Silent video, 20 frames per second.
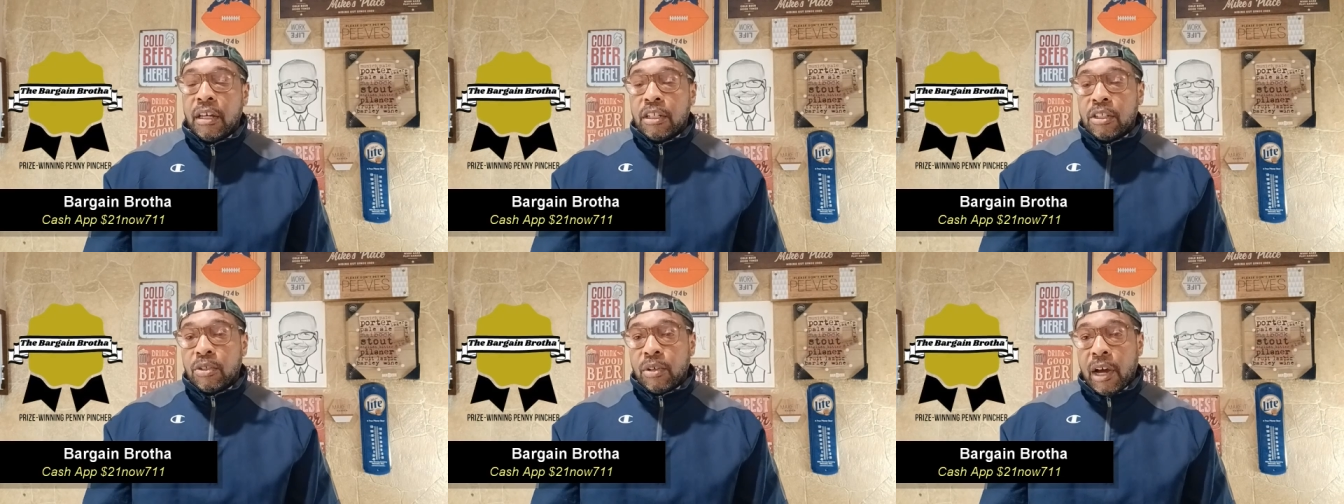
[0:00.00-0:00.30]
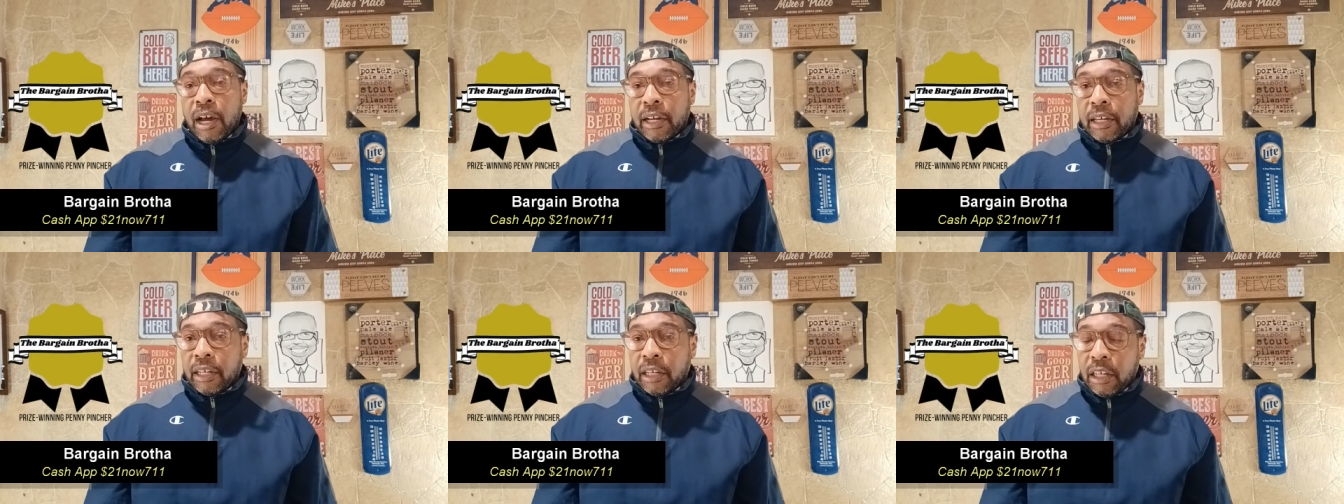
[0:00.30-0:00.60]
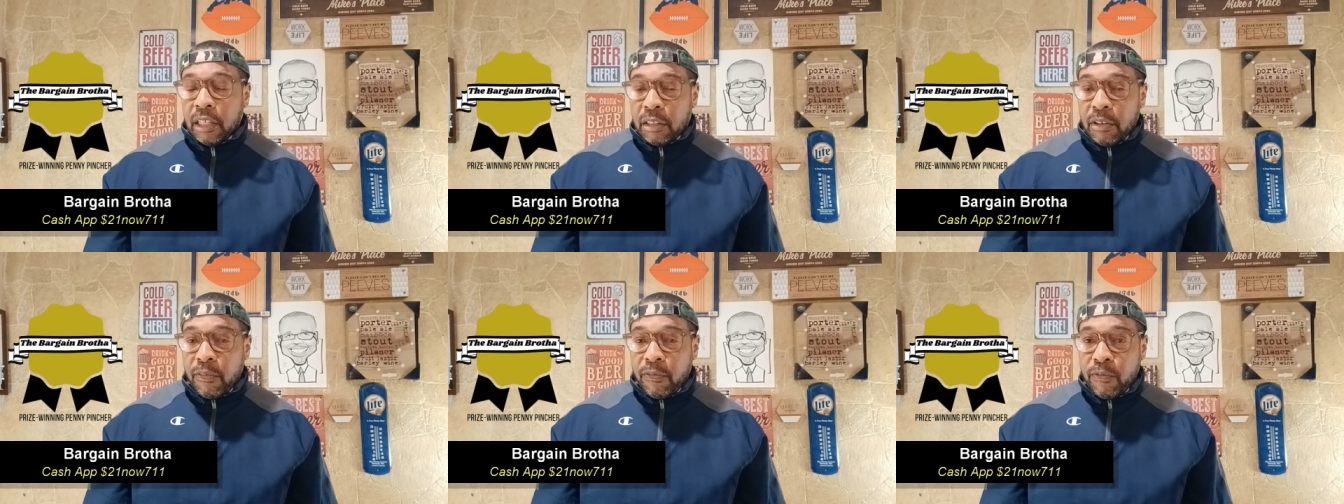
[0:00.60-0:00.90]
so I can
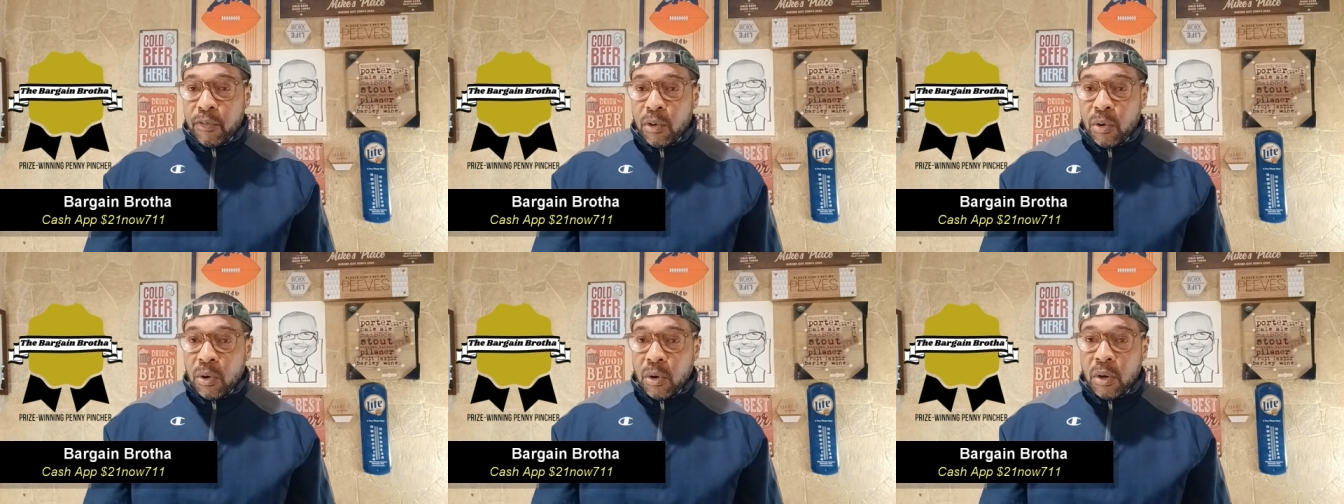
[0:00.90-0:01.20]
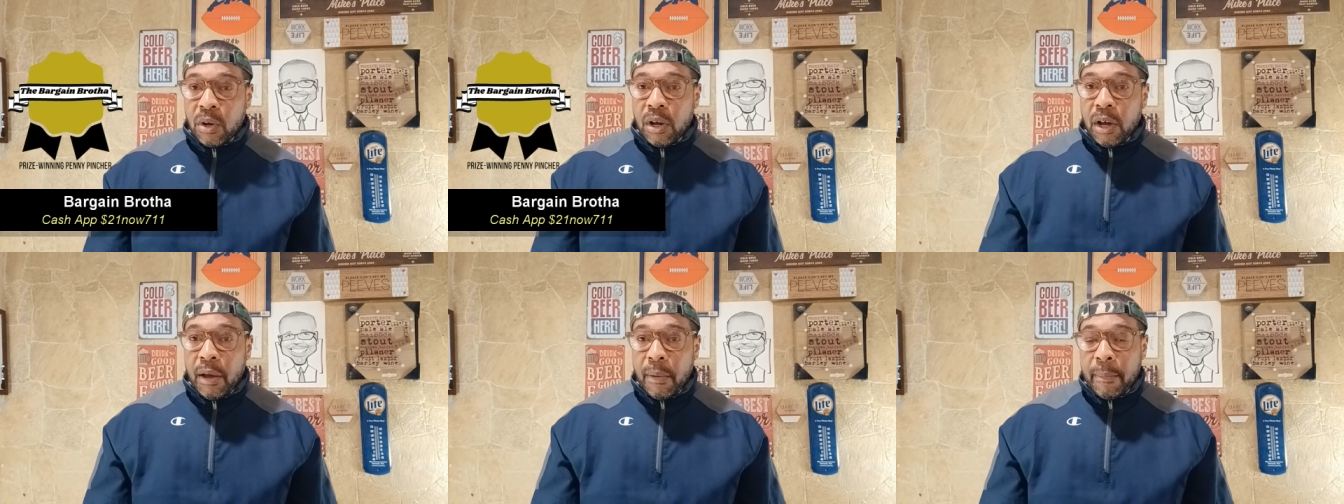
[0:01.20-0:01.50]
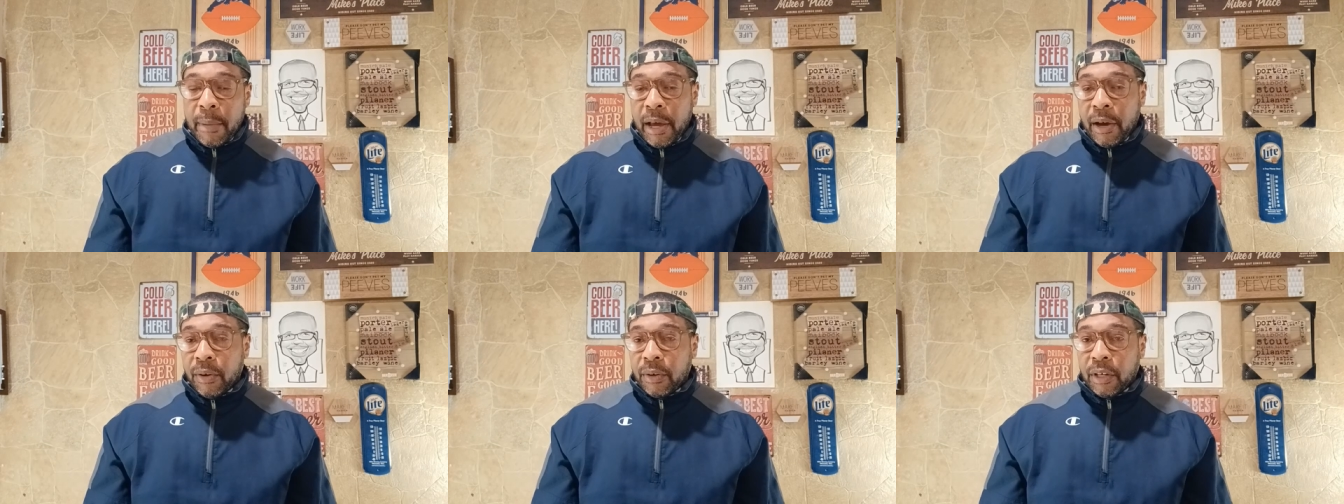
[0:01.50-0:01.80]
get the full
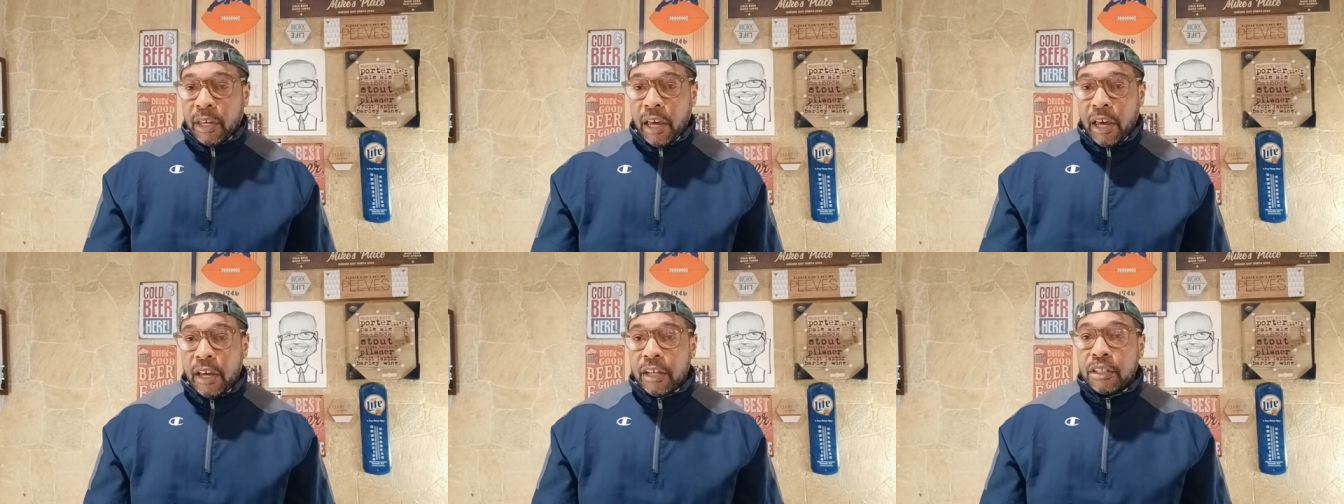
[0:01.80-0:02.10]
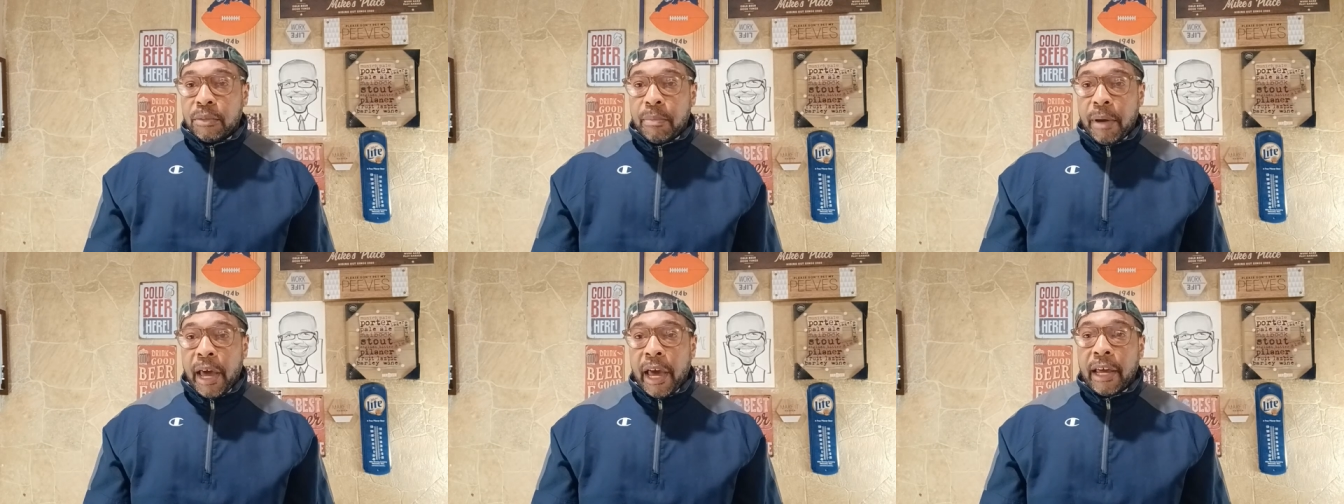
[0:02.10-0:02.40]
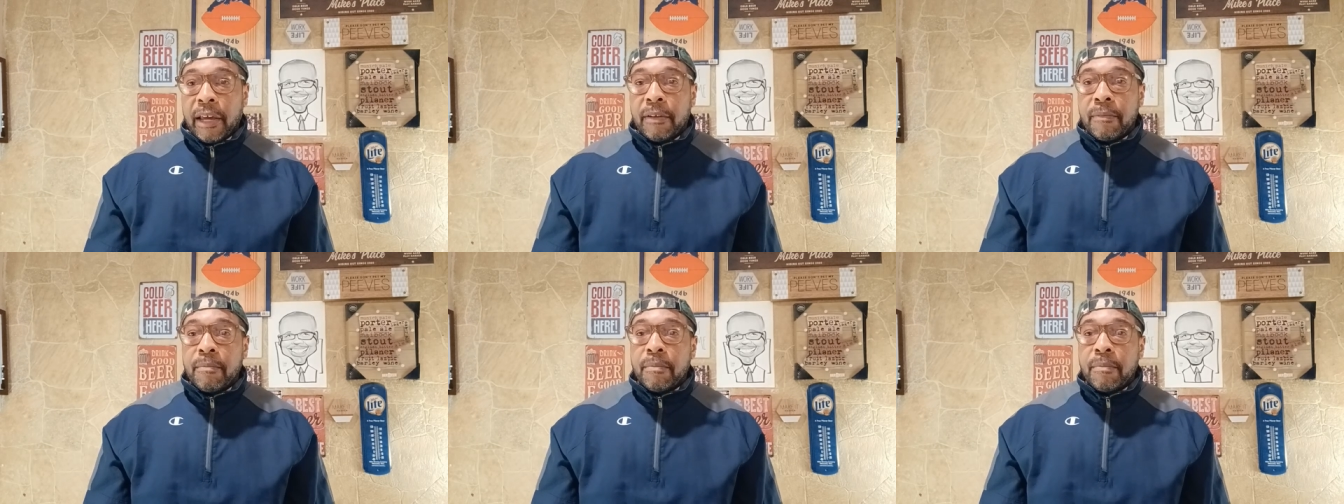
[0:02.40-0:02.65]
amount cash back.